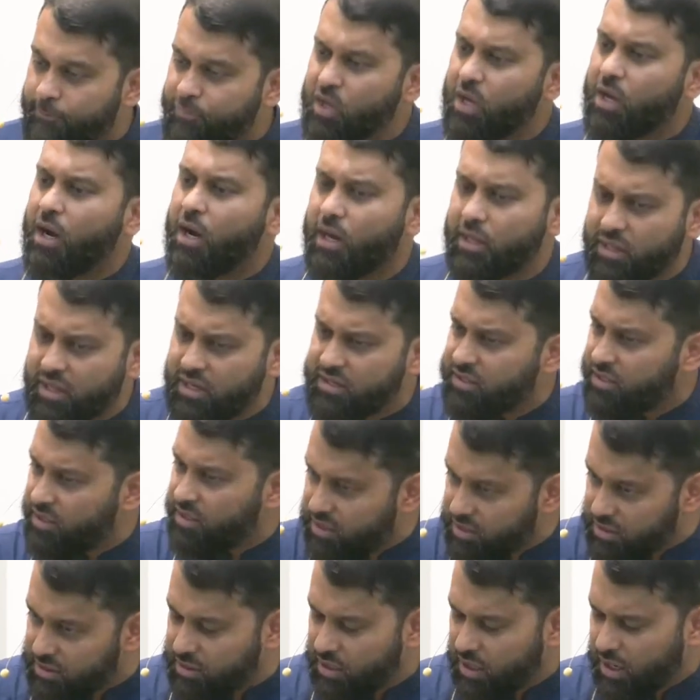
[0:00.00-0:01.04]
him. Unless
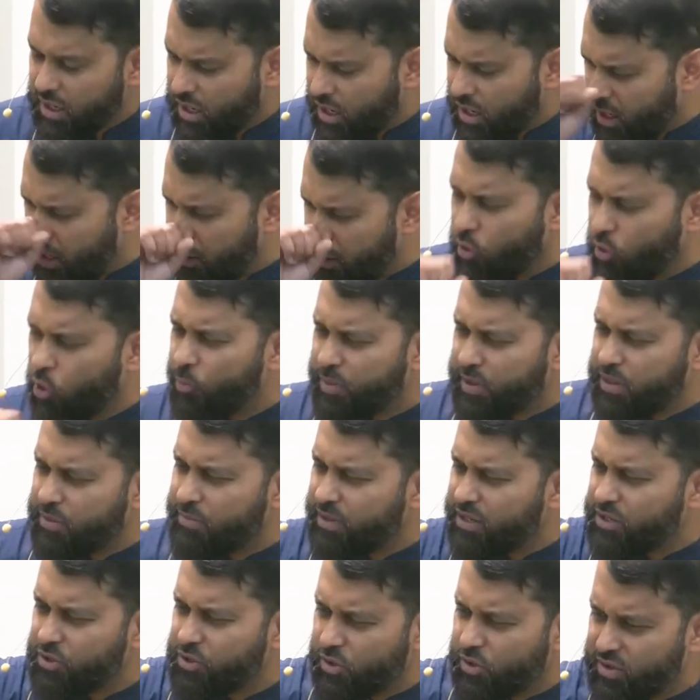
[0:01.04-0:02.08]
it is uh, an open
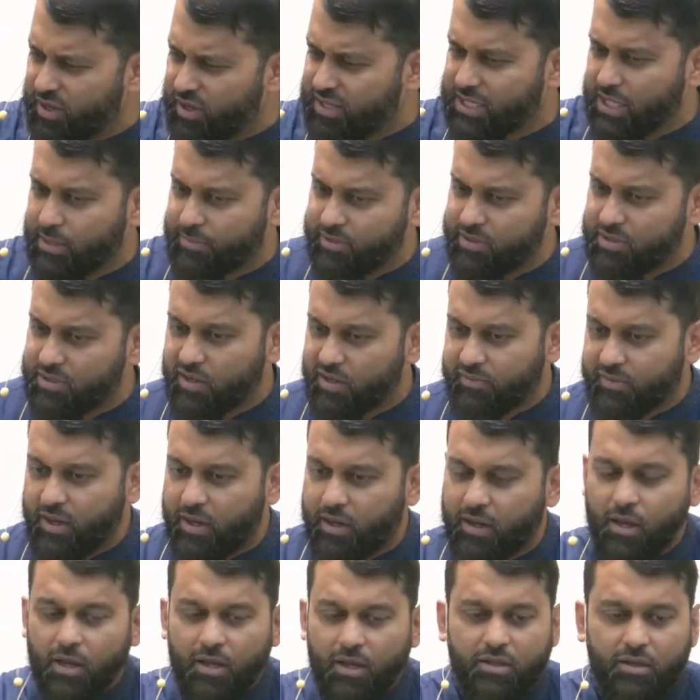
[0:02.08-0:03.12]
bid, you know, that type of stuff,
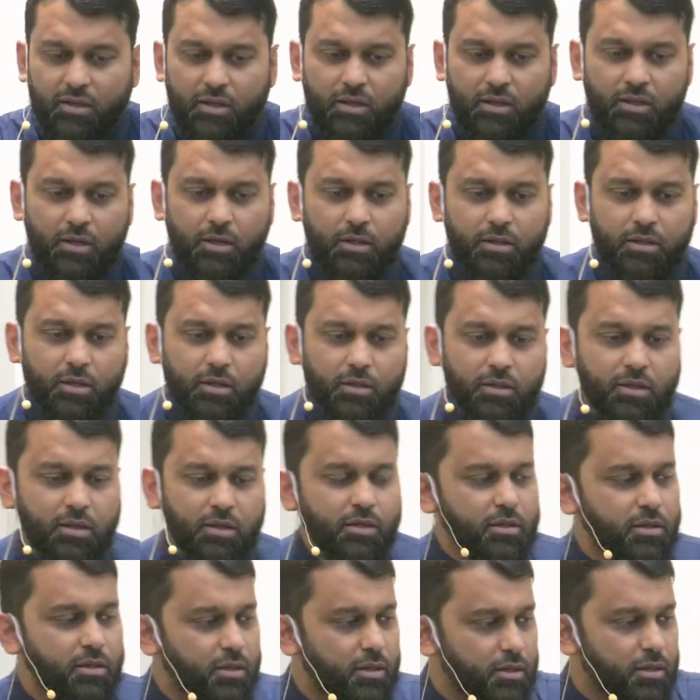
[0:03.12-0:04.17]
like the, the, the,
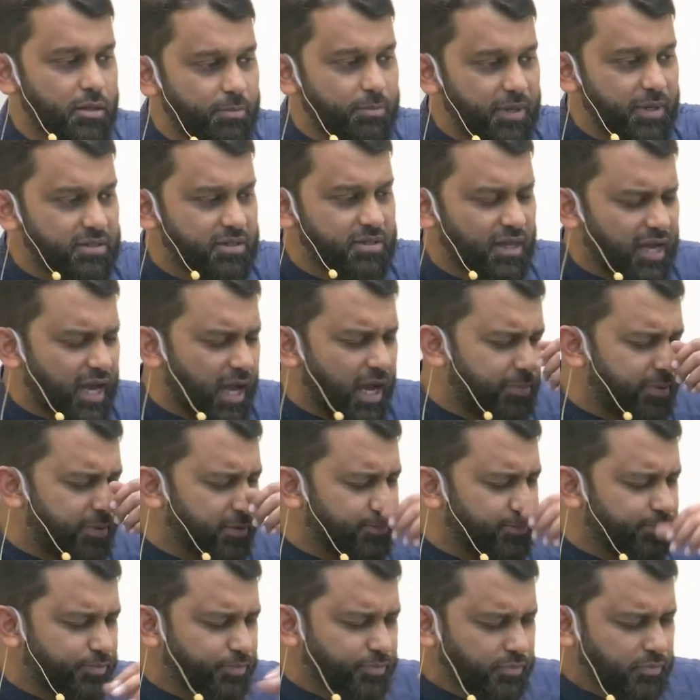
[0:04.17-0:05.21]
the, the, the bids that
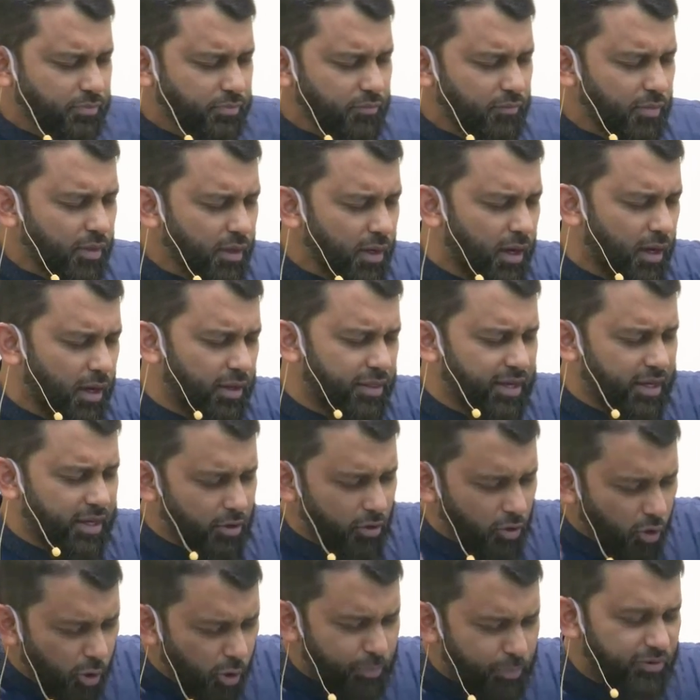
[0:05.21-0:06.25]
happen uh, that
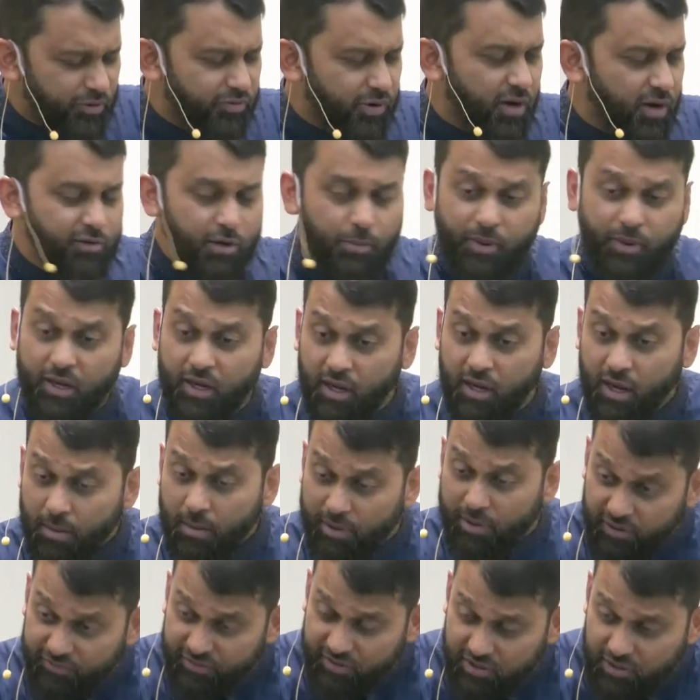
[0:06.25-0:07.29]
are open for everybody.
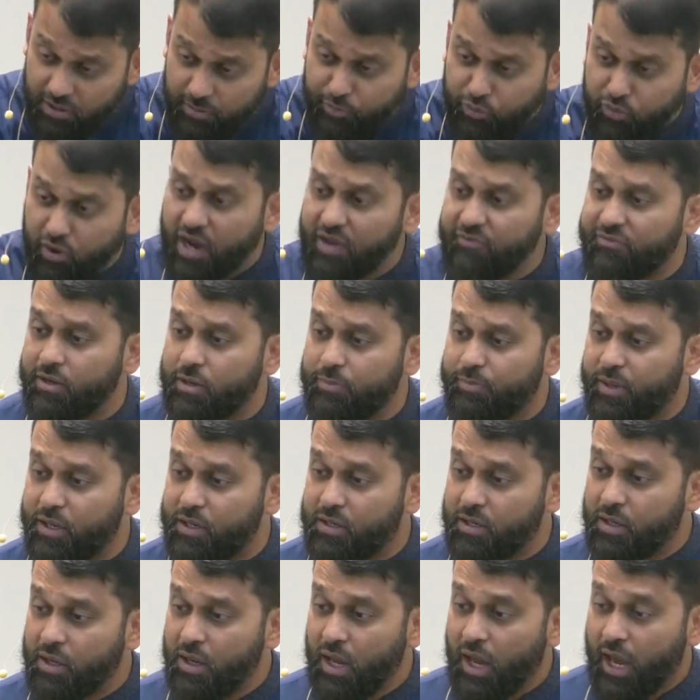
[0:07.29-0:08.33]
But if it's a private
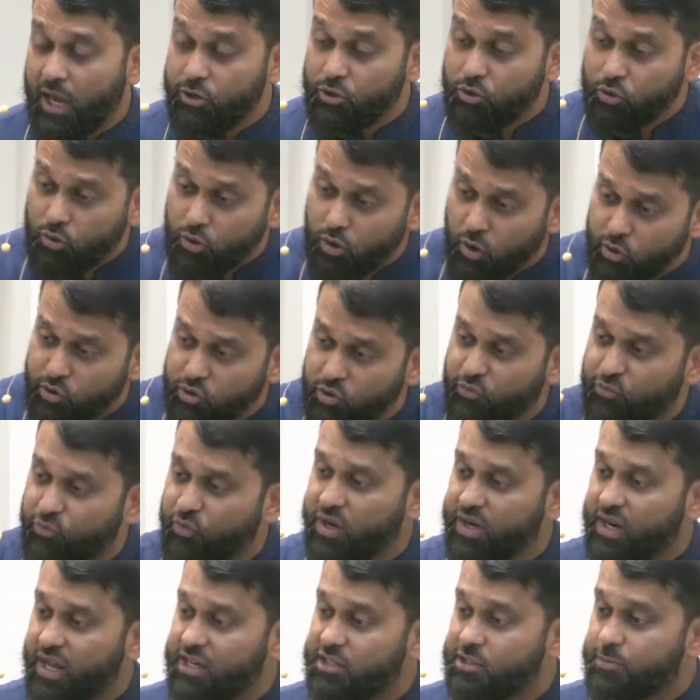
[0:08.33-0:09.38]
bid, and you know your
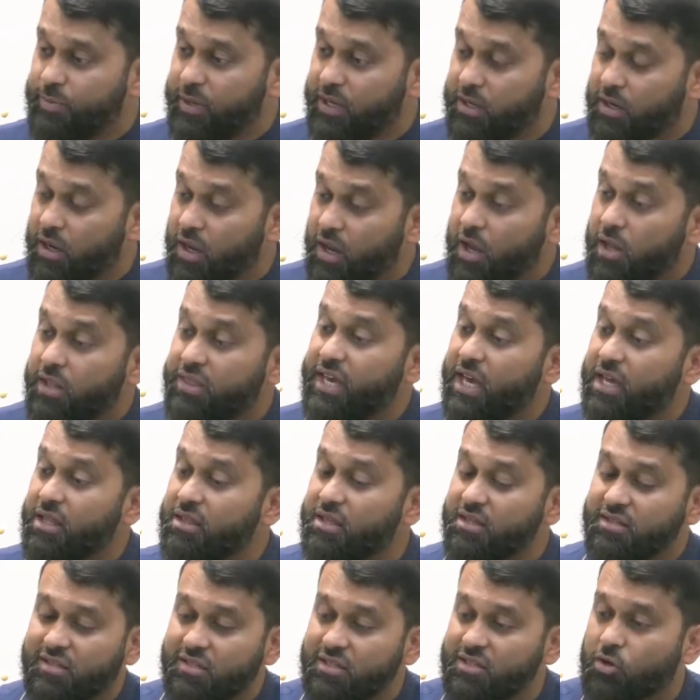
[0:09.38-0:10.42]
friend has bid,
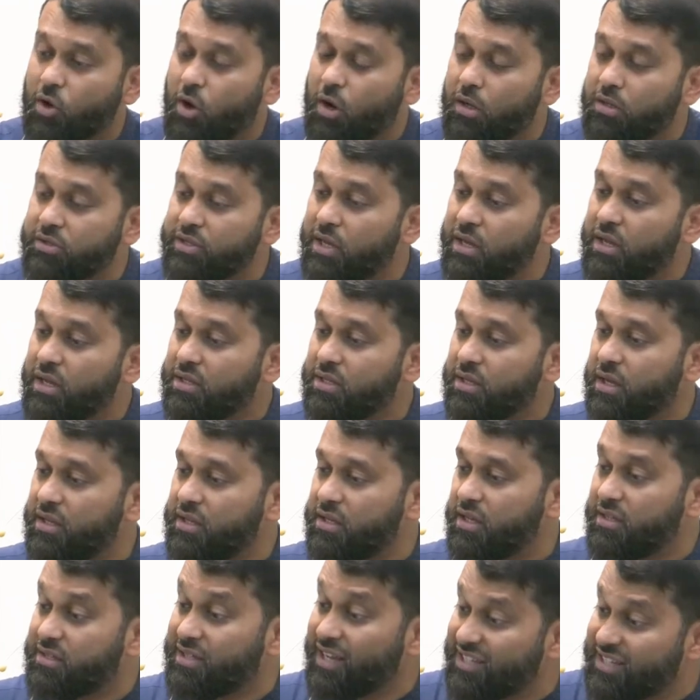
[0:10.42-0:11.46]
then this is called
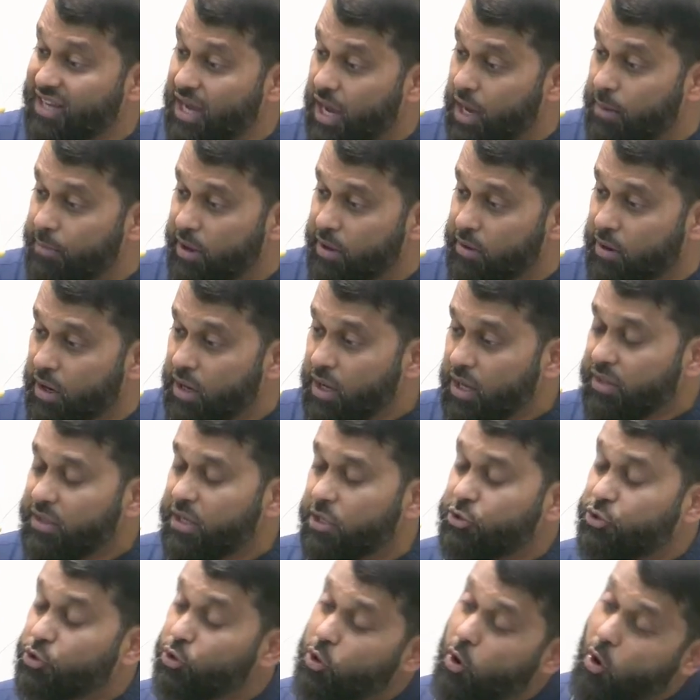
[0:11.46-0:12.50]
tadabara,
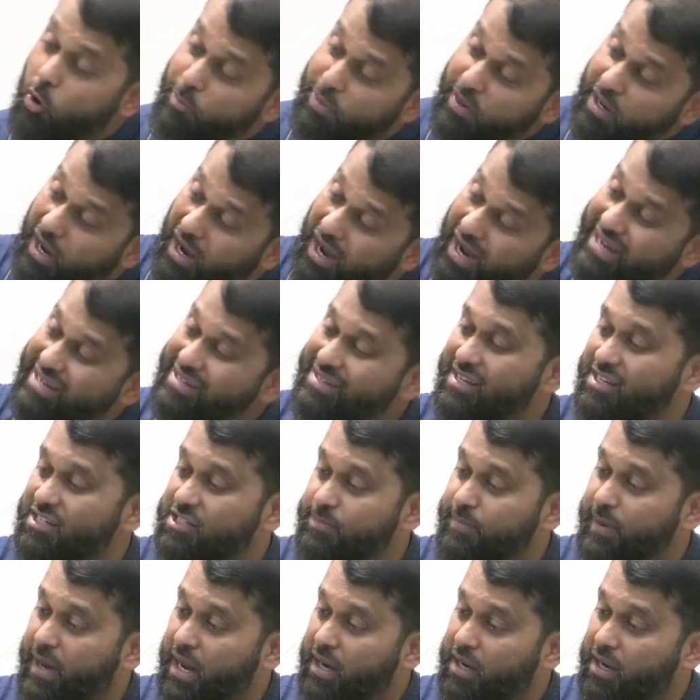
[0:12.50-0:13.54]
that you go behind
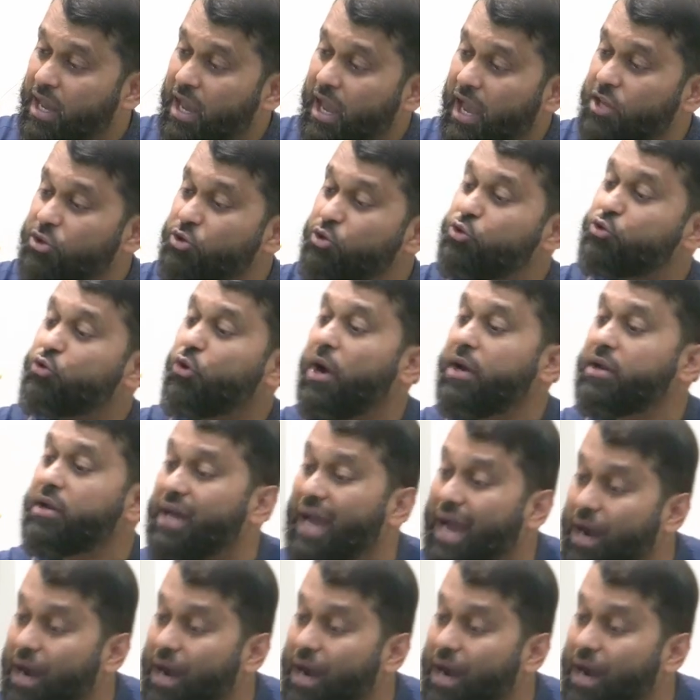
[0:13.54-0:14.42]
his back and you try